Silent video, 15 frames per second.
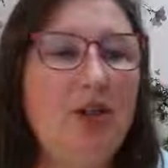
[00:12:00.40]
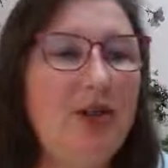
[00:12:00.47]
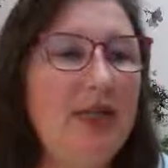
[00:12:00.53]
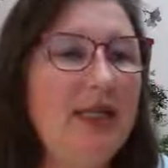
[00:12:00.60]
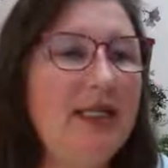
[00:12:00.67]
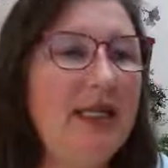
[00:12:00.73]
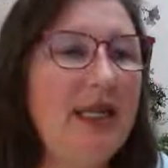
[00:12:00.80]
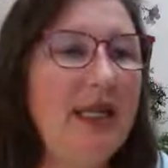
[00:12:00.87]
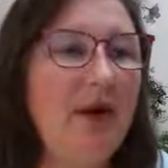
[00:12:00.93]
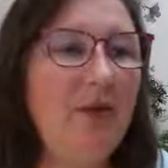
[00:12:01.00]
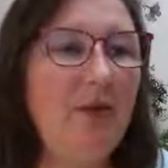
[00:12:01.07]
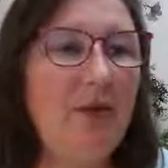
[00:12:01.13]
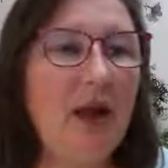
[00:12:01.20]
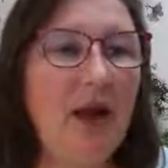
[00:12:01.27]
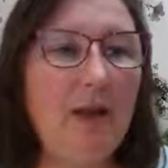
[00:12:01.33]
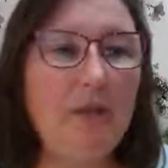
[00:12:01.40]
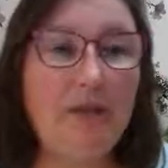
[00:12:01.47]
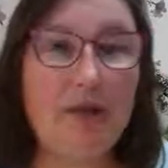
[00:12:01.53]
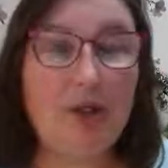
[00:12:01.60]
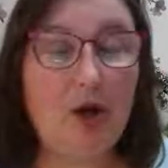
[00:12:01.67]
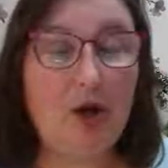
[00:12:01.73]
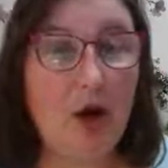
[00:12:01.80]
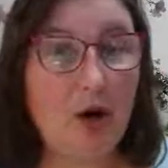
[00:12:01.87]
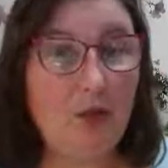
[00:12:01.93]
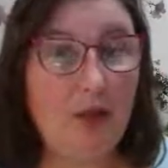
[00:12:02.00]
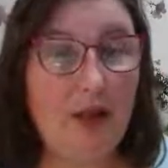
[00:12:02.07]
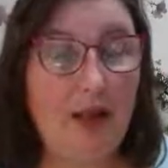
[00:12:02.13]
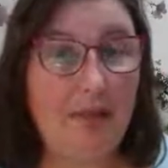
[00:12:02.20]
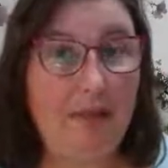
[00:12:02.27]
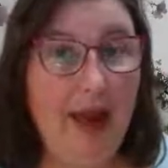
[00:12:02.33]
Trees can get scarred
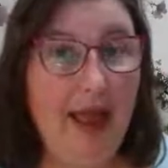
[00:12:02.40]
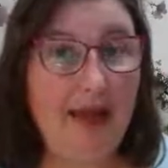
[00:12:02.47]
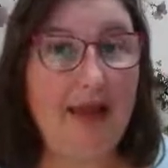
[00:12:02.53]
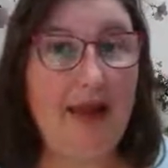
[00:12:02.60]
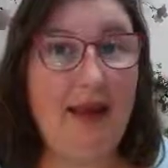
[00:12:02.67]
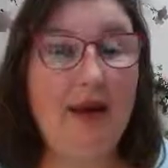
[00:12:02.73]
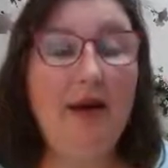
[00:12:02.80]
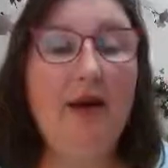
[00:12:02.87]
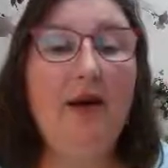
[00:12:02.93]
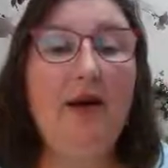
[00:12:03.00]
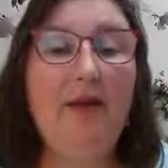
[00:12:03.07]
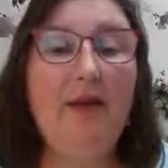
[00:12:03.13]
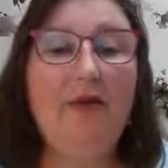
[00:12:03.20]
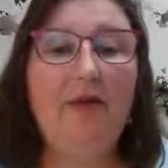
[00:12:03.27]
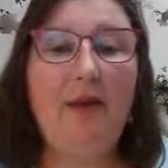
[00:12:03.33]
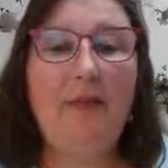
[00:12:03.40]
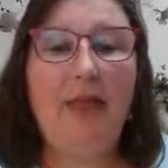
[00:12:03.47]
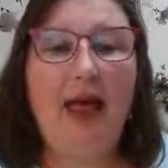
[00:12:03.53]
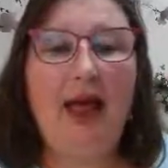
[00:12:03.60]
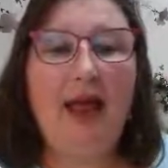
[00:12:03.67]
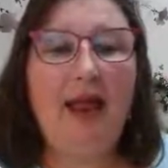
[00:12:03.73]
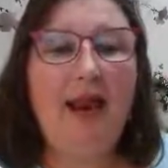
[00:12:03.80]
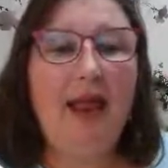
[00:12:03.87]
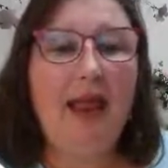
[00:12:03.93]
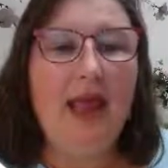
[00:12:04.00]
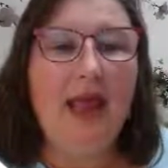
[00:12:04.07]
really badly from that.